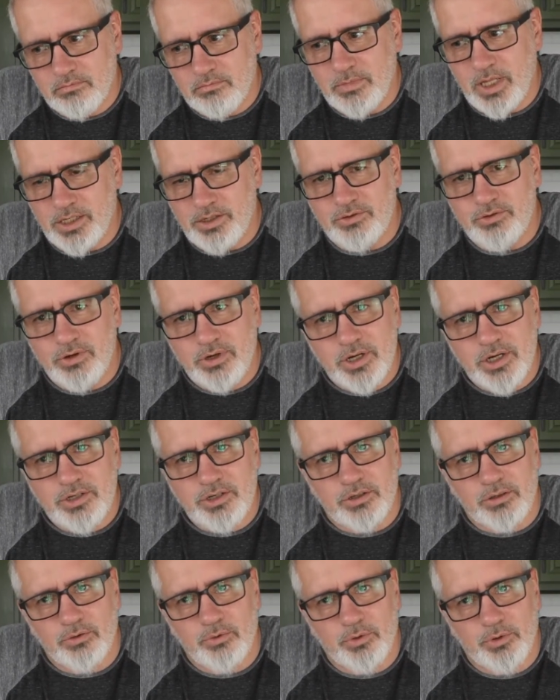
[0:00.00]
that's
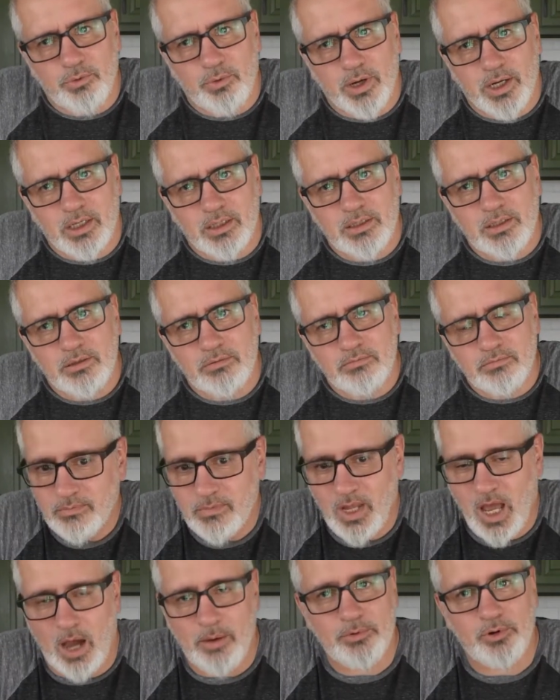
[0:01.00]
traditional with wings.
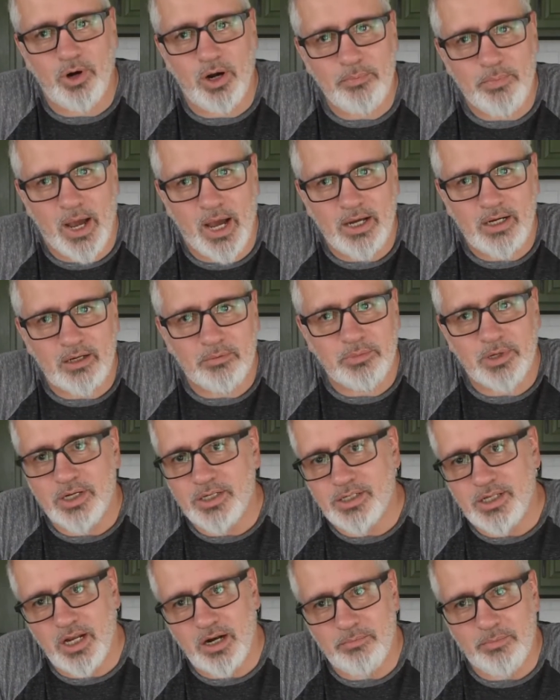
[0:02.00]
I'll be right back. I'm gonna
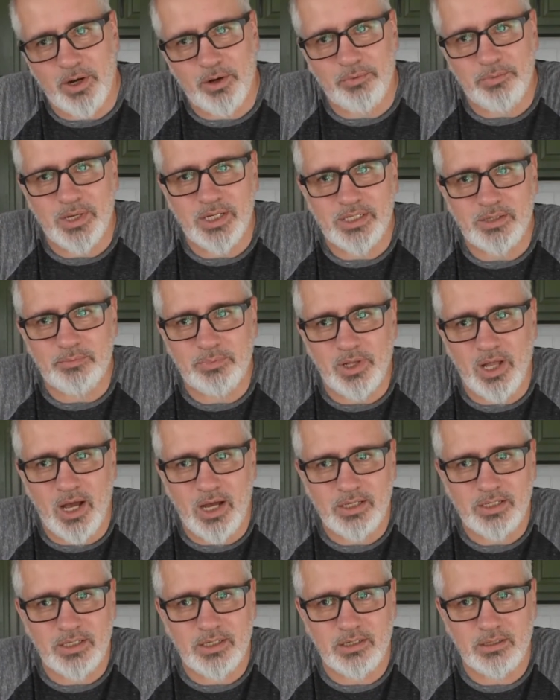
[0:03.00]
set up my mise en
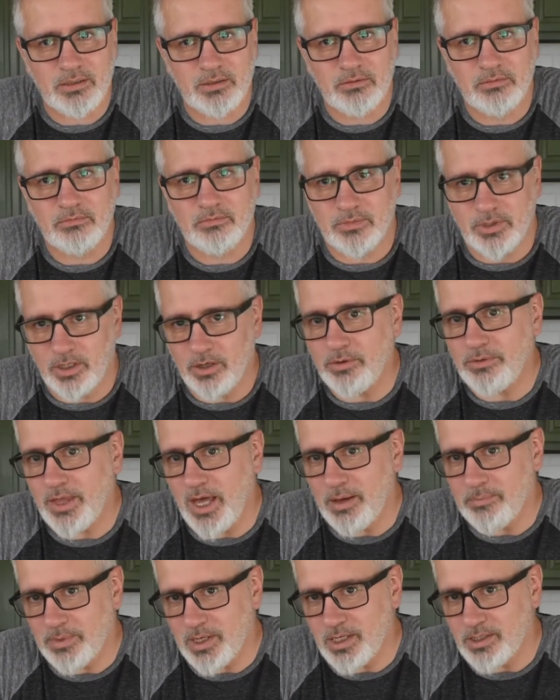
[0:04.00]
place. You know what
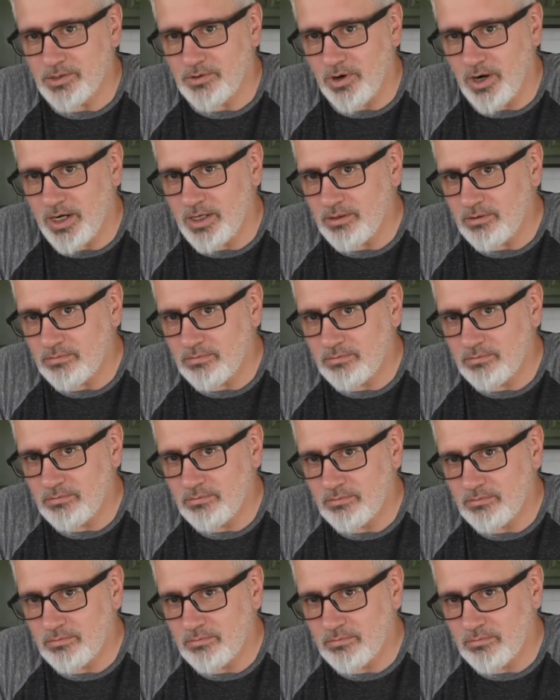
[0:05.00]
that means, right?
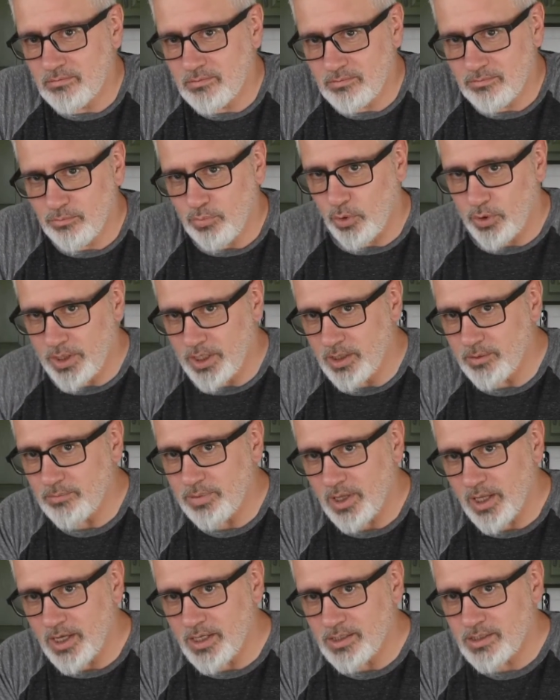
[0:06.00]
Put in
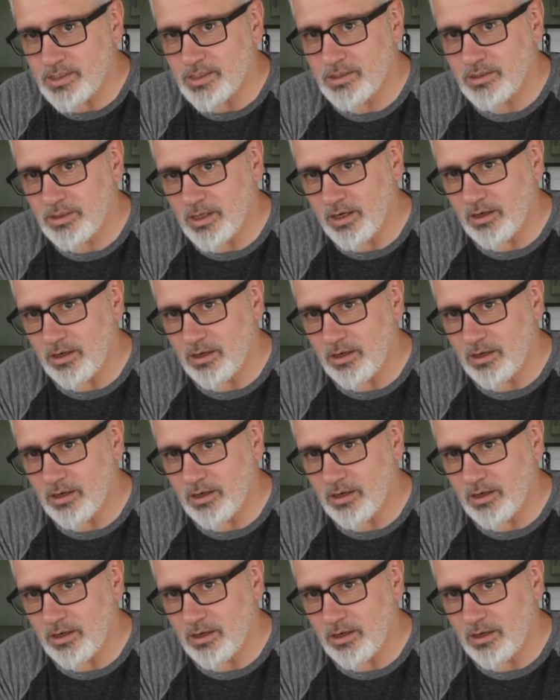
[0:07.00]
place,